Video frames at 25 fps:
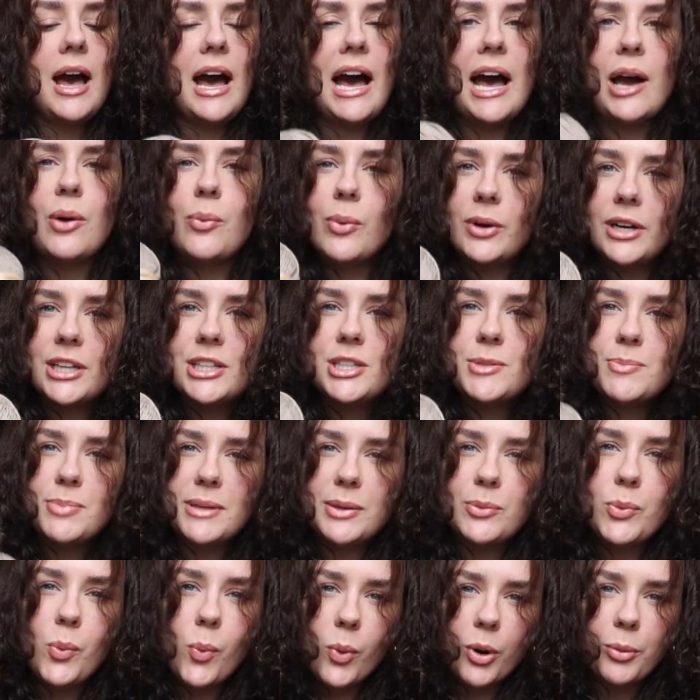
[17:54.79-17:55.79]
I want it to
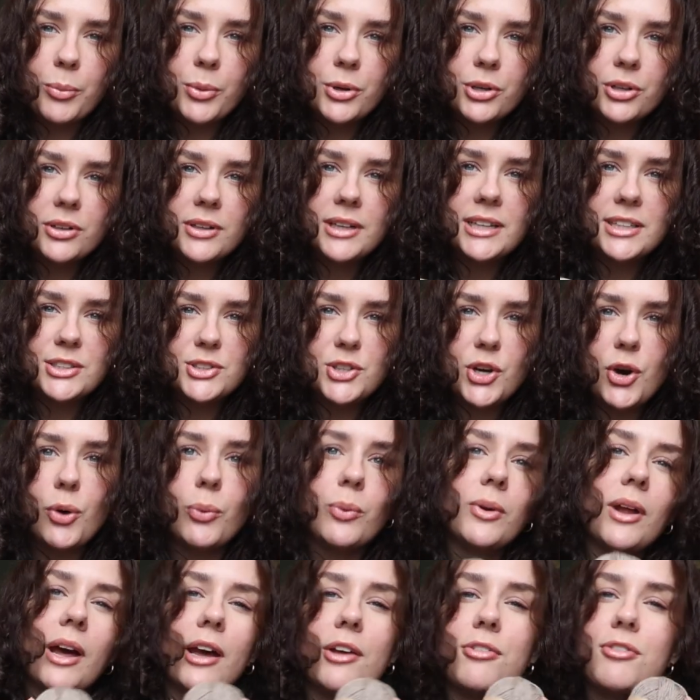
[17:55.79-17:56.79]
be warmer in
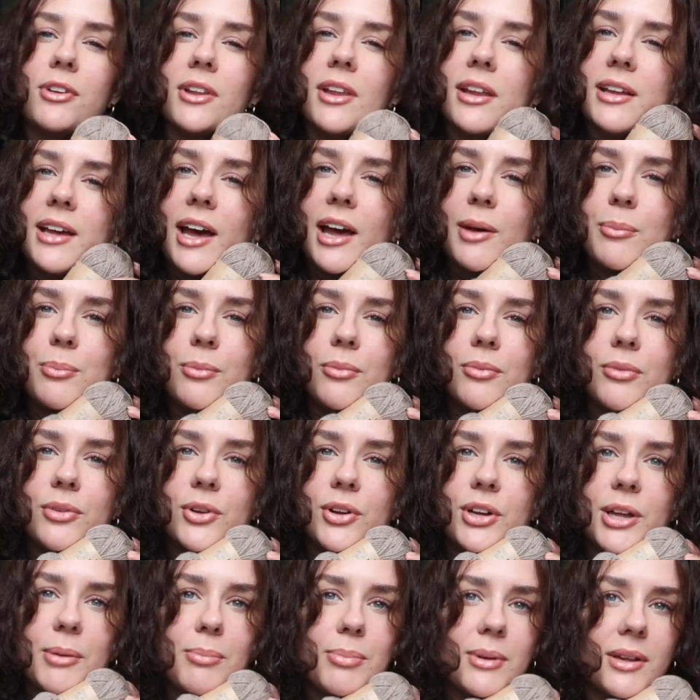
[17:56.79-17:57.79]
tone. I feel like I
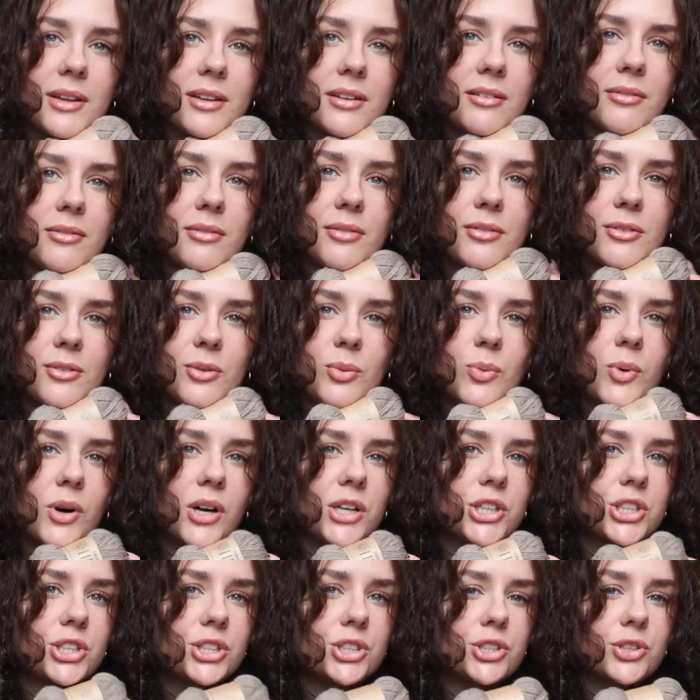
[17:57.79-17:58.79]
look a bit
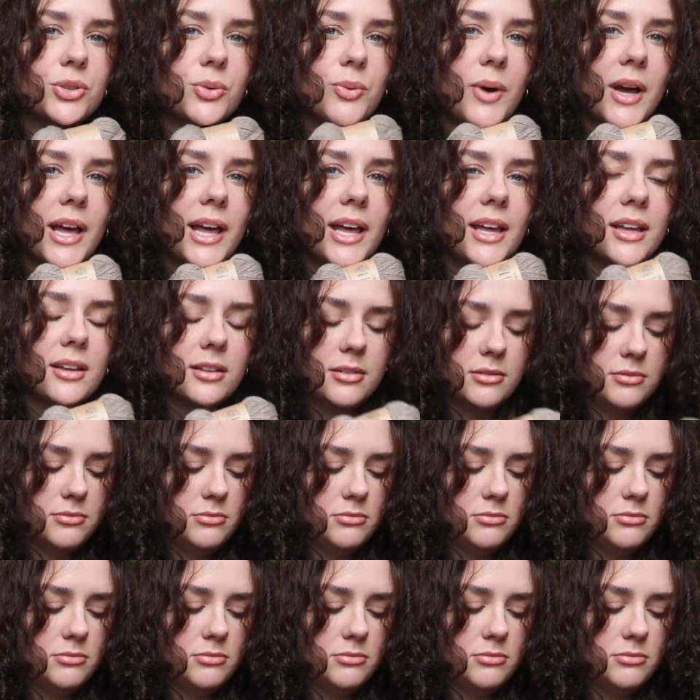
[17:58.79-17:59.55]
washed away.